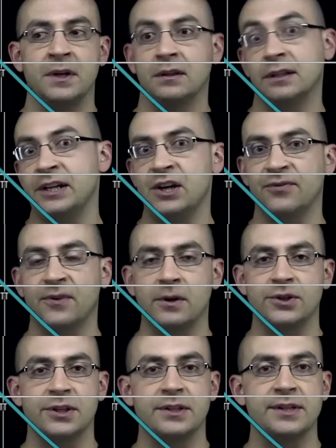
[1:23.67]
linear
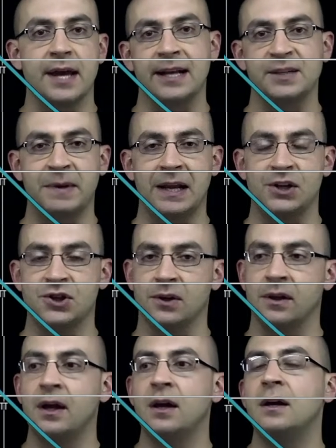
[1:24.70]
functions, exponential,